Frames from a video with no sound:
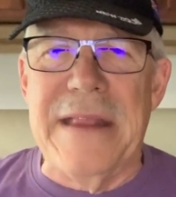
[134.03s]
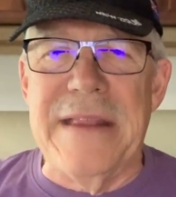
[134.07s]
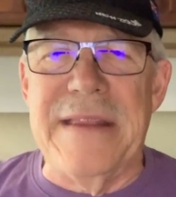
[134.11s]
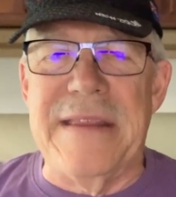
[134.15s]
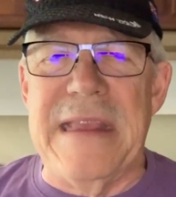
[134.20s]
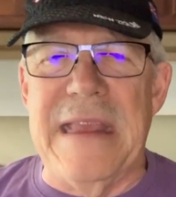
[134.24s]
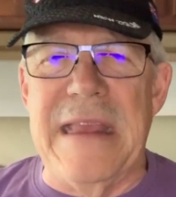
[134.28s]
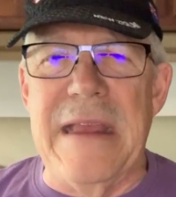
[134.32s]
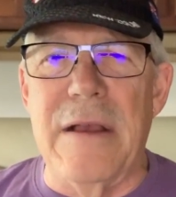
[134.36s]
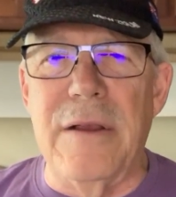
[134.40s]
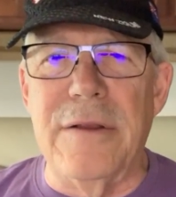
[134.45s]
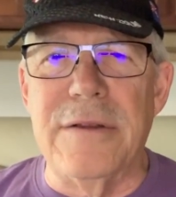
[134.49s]

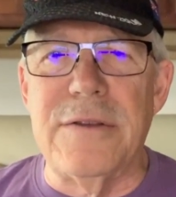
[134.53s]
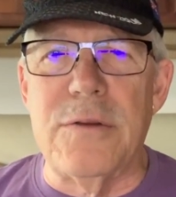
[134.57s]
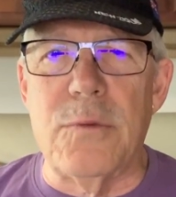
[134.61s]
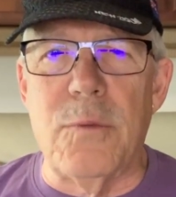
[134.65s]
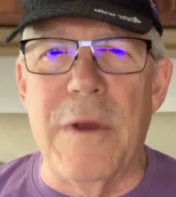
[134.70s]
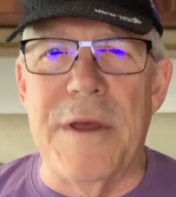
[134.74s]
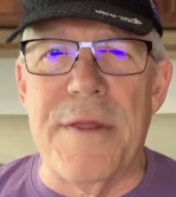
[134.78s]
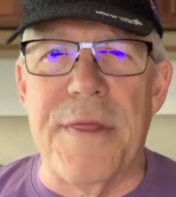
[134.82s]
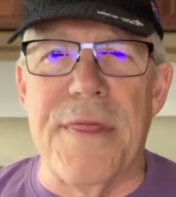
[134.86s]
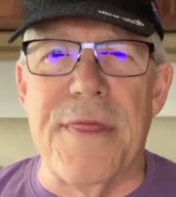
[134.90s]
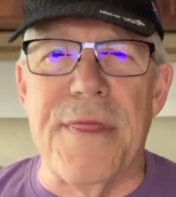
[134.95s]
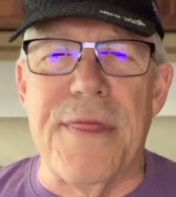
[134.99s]
deals
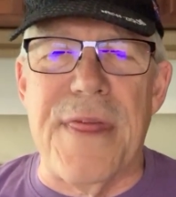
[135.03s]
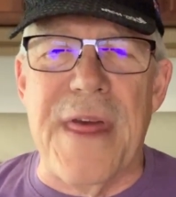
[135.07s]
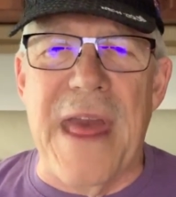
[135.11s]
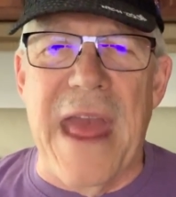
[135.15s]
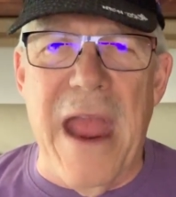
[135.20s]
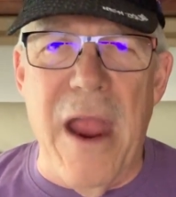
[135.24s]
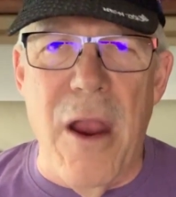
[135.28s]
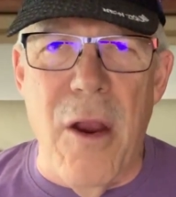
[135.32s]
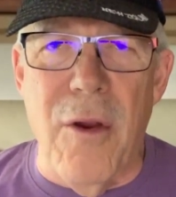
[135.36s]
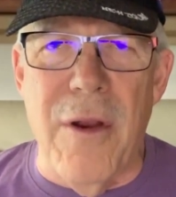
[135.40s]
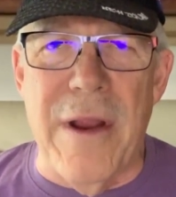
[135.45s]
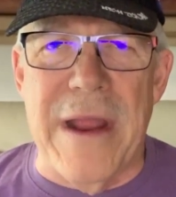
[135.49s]
with
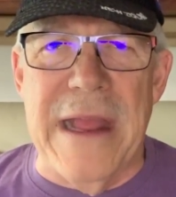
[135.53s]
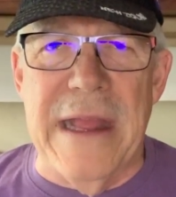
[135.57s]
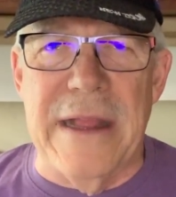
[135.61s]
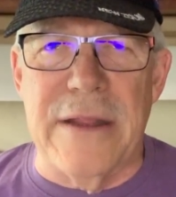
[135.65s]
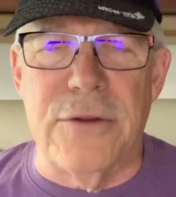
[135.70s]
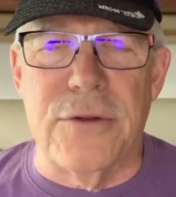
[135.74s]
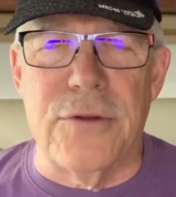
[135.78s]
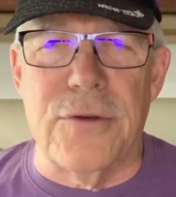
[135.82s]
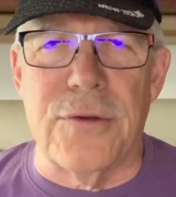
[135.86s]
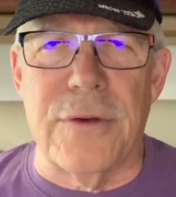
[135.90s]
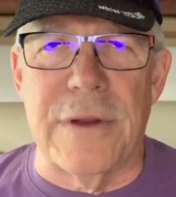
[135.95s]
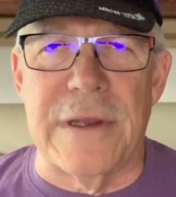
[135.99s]
their
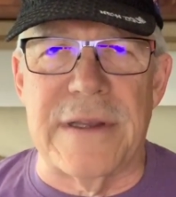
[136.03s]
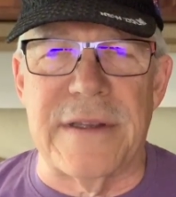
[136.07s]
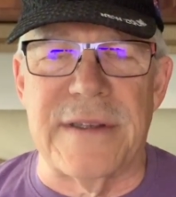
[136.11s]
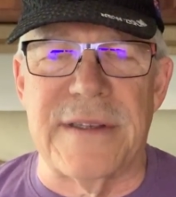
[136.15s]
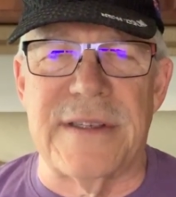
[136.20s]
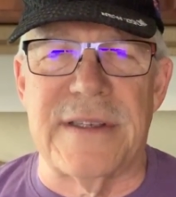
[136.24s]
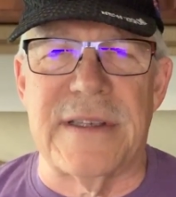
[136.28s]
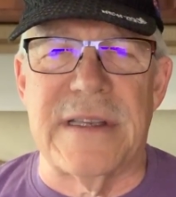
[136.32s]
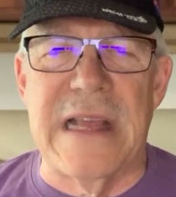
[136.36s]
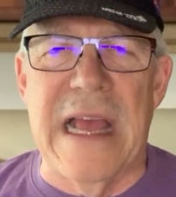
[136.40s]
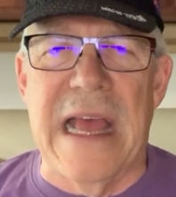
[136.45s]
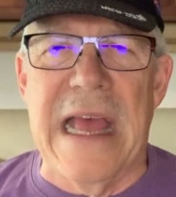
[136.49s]

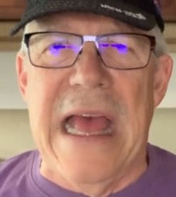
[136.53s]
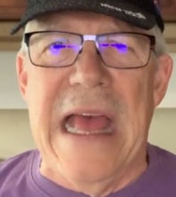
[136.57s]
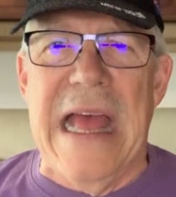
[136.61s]
interests,